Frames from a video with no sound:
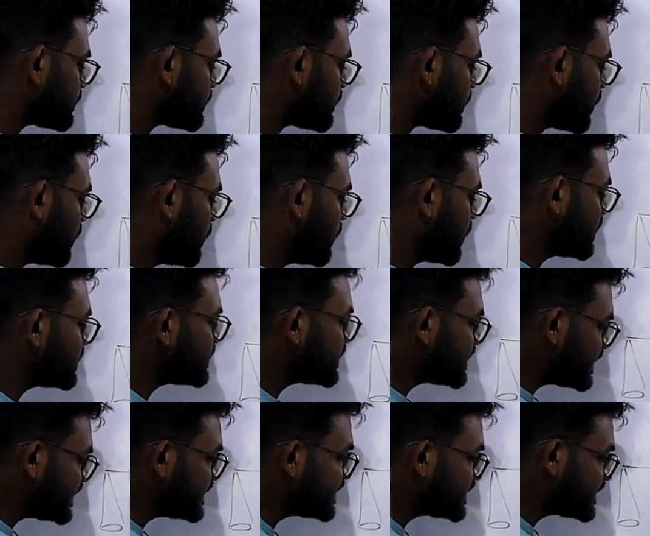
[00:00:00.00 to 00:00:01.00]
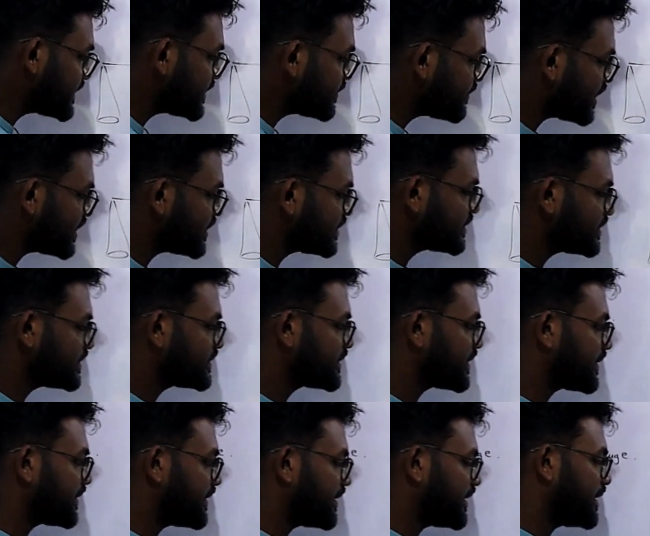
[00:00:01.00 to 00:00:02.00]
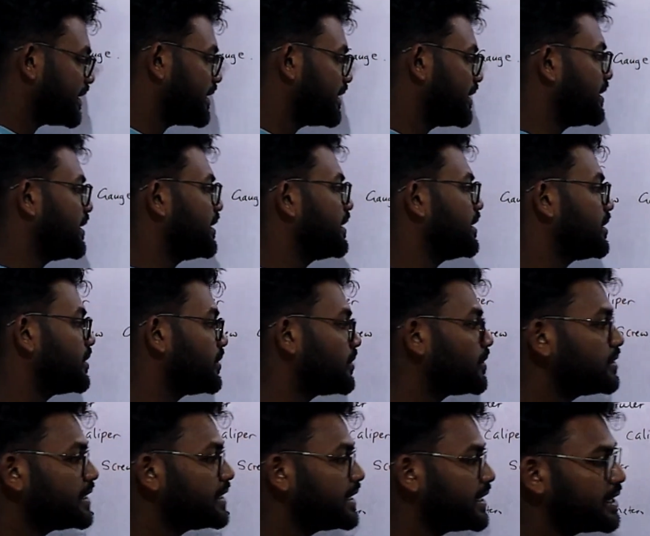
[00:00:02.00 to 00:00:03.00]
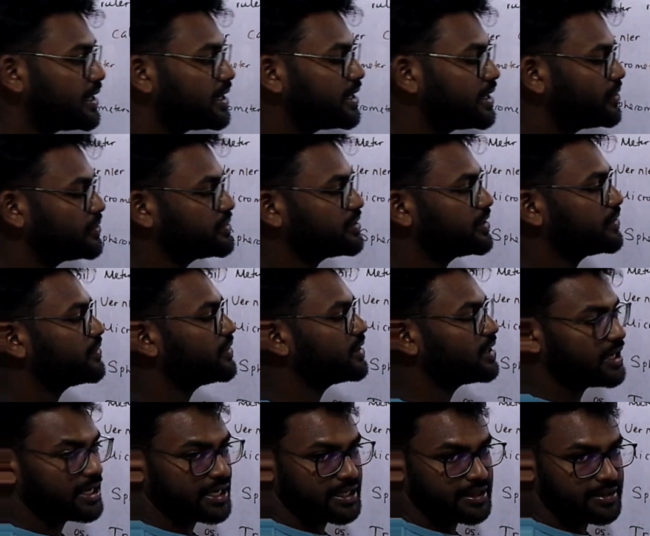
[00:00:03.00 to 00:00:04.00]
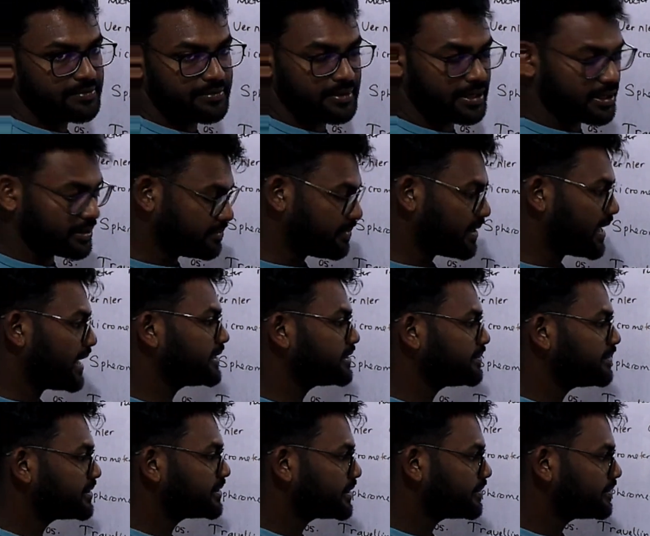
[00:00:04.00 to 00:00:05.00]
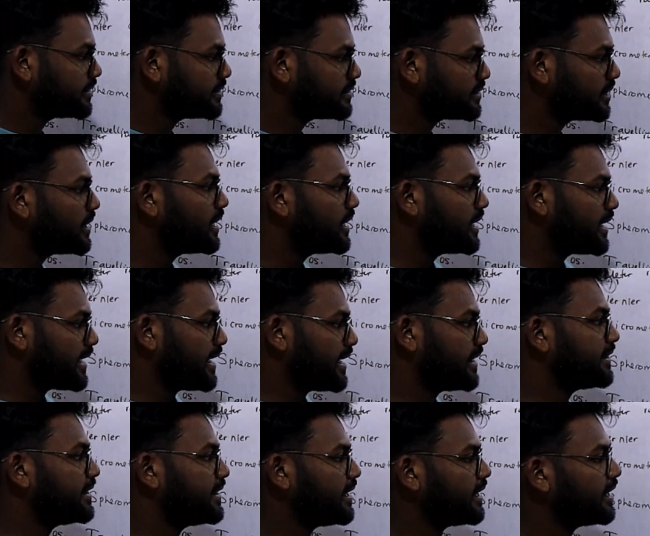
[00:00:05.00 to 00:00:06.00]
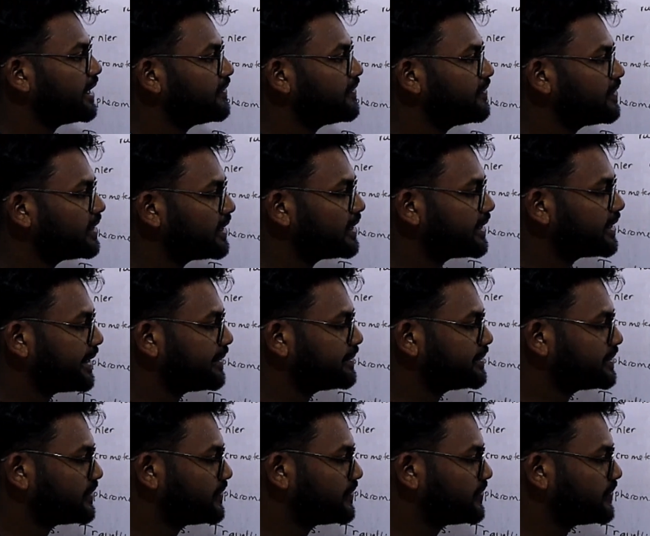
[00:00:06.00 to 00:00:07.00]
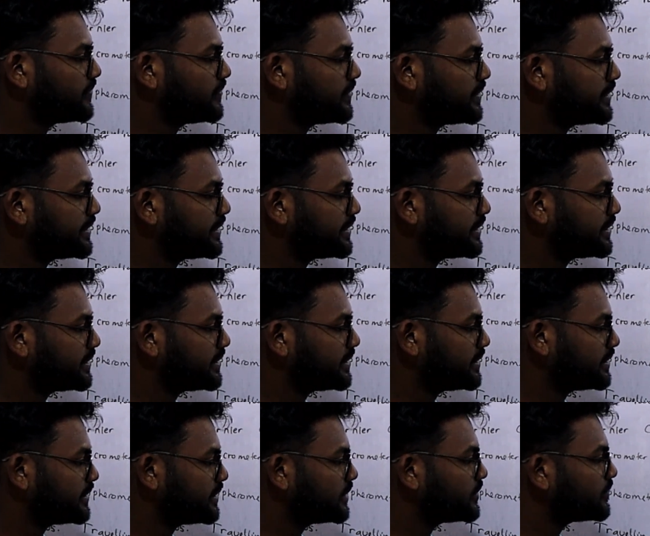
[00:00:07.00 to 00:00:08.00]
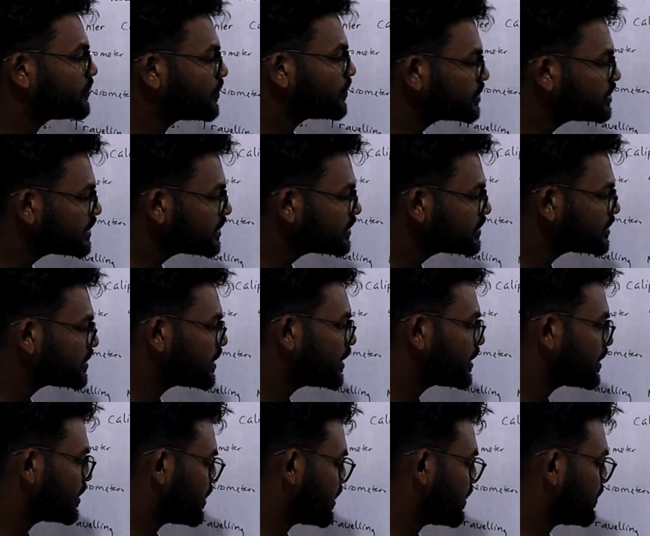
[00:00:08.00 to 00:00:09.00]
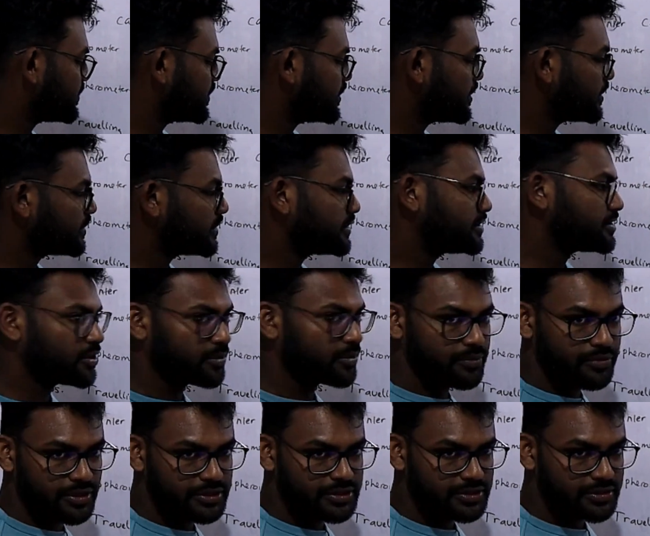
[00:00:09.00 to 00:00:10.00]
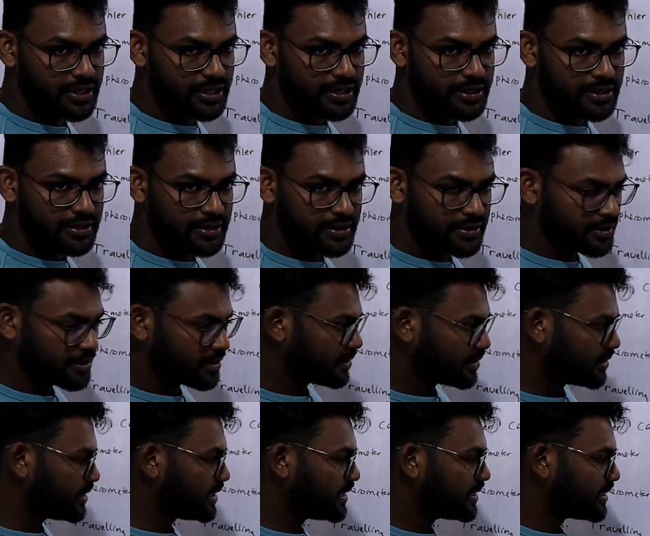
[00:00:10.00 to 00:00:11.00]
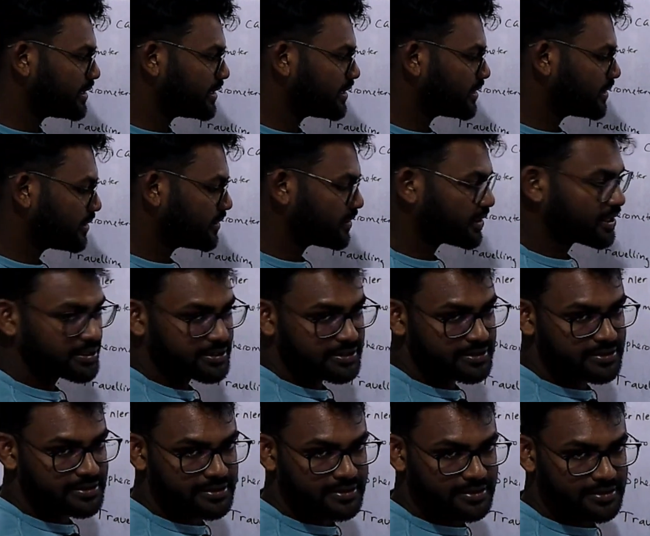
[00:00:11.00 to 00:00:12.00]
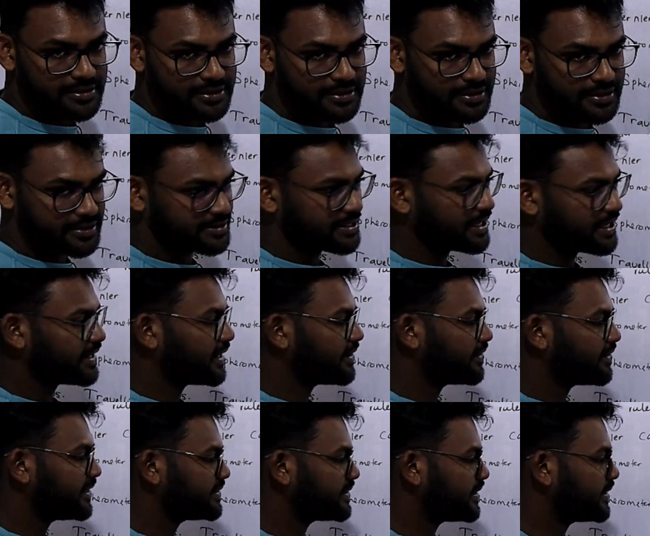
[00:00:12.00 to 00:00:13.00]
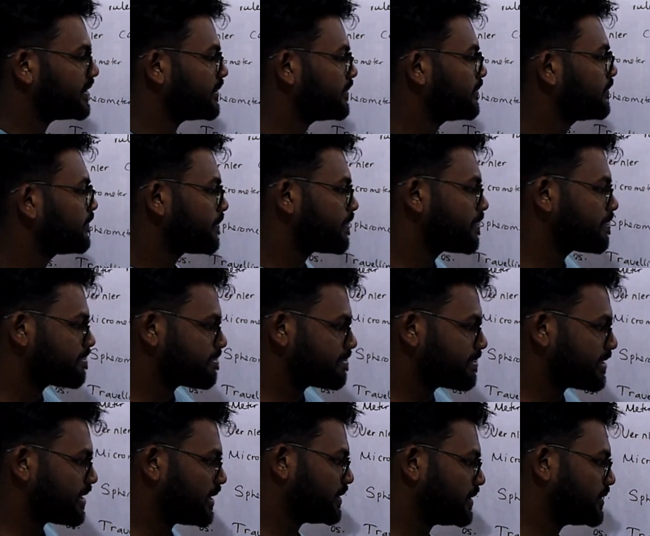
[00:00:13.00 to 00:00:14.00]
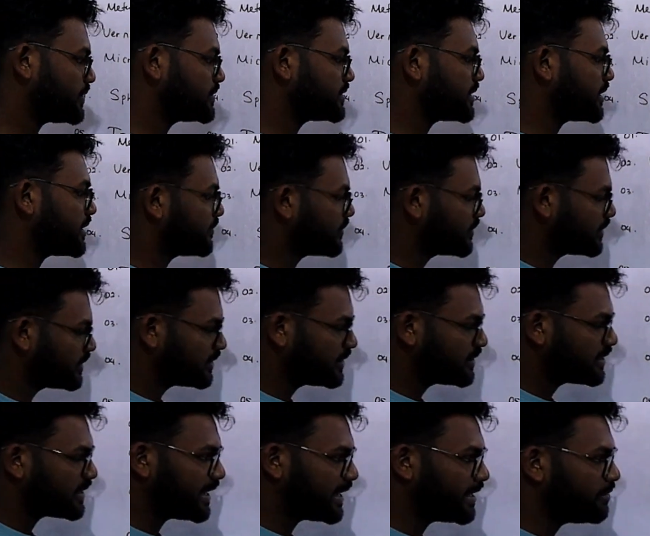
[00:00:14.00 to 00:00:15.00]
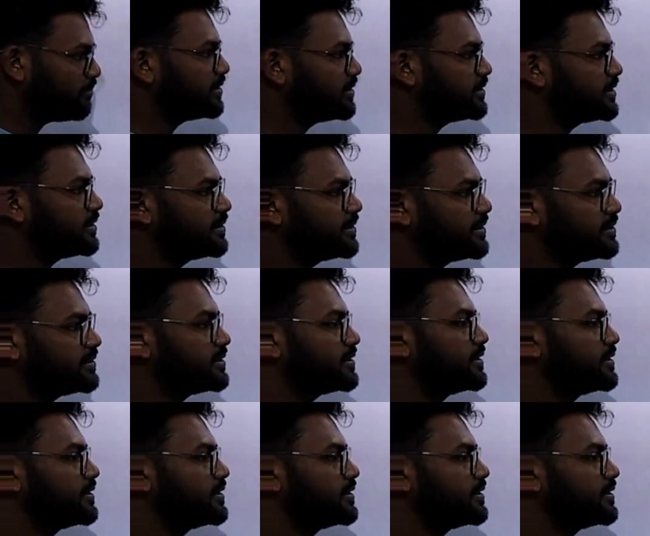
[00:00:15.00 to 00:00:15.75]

Or if the digital balances are there, all they are using for the length mass measurements. And there are different types of watches. Like I have seen the stopwatch, right? Click click, you can just set and reset, and those are for the time measurements.